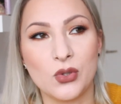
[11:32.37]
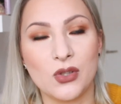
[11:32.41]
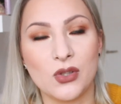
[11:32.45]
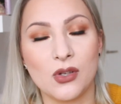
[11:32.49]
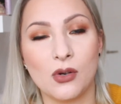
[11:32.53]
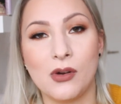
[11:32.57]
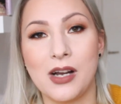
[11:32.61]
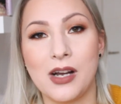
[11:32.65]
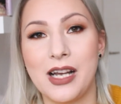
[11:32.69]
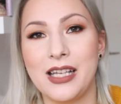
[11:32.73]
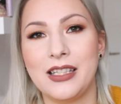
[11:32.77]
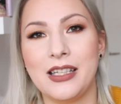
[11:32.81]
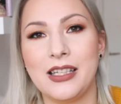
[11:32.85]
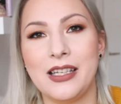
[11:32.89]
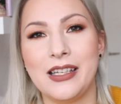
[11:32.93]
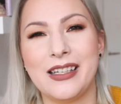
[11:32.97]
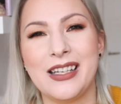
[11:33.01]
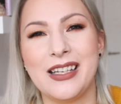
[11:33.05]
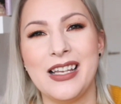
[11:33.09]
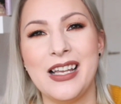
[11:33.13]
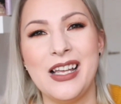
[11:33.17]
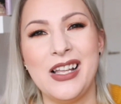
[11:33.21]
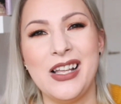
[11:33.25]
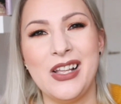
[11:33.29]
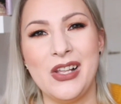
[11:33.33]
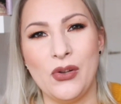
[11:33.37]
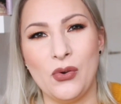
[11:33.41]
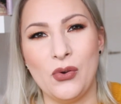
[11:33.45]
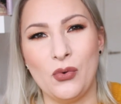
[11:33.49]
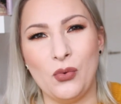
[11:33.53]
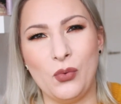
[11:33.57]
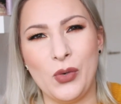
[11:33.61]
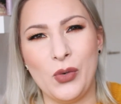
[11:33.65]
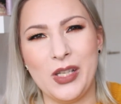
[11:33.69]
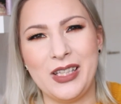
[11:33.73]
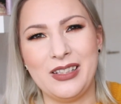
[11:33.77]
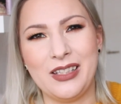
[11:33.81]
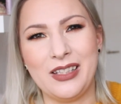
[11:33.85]
So I think
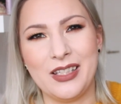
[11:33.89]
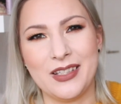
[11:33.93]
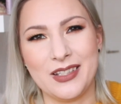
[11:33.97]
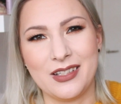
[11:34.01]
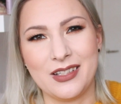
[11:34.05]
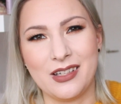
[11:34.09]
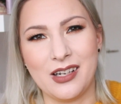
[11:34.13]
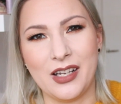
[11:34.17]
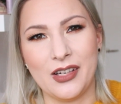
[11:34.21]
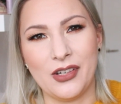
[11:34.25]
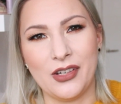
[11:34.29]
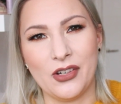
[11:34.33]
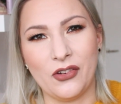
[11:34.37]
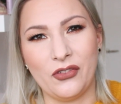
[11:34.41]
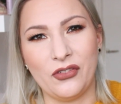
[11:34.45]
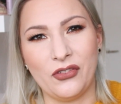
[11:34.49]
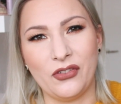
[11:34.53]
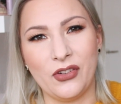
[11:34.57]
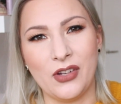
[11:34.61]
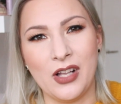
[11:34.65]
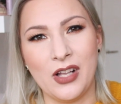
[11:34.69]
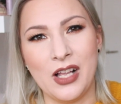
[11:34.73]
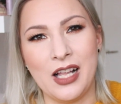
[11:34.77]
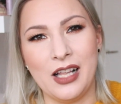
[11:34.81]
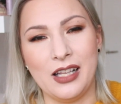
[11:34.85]
with this kind of